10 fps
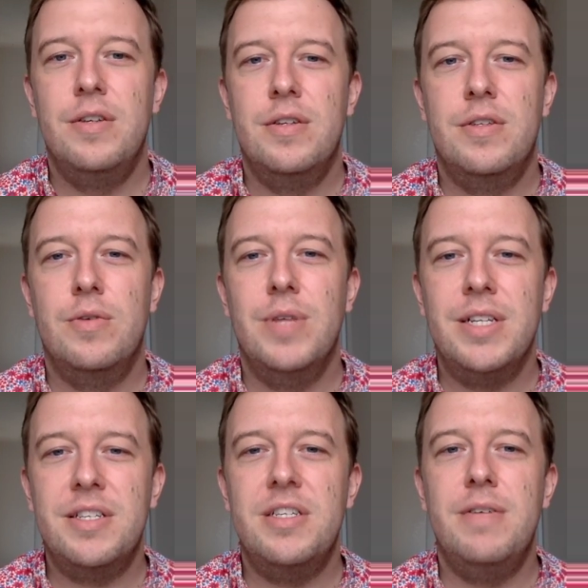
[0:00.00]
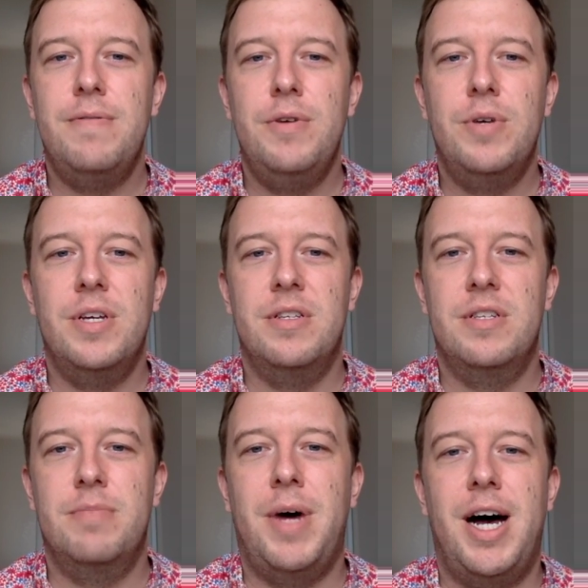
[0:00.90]
So let's see if you can
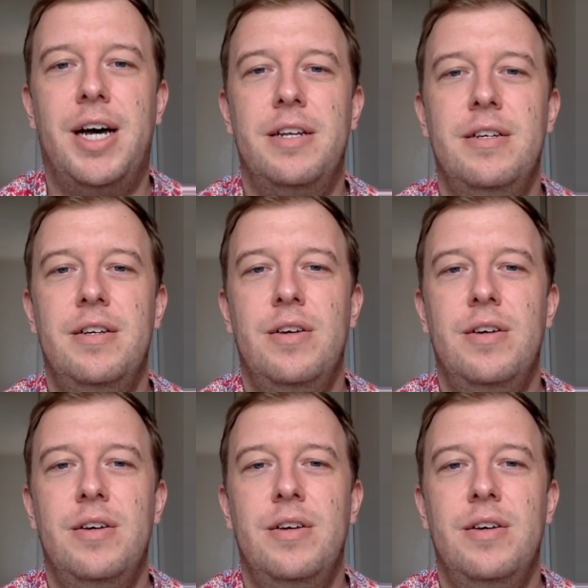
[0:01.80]
spot